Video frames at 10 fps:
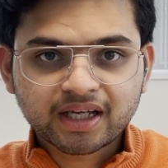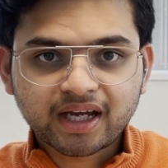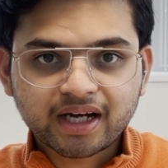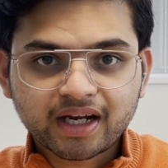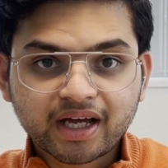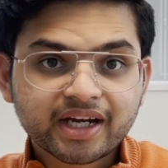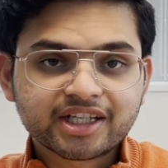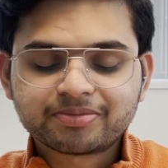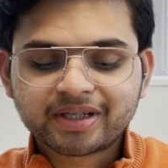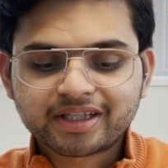and
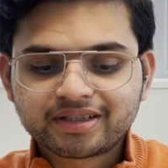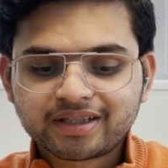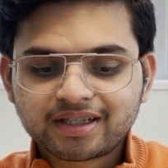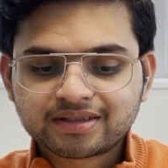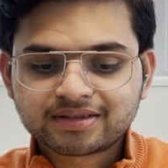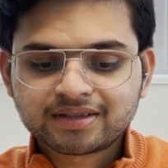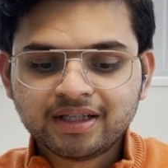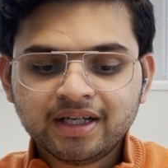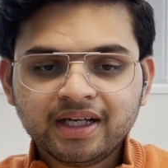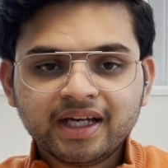unexpected tasks.
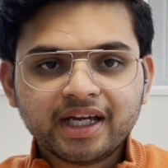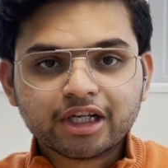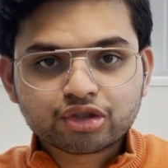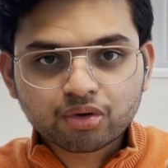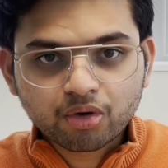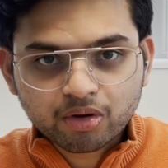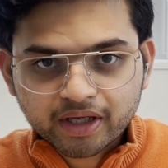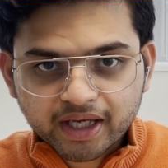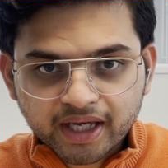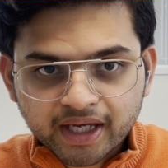It's
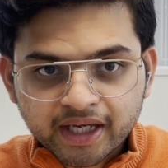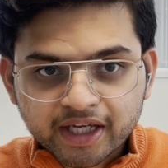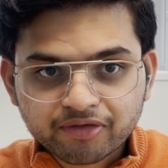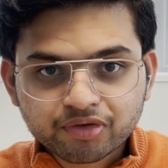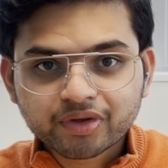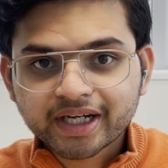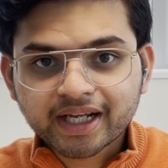okay if you get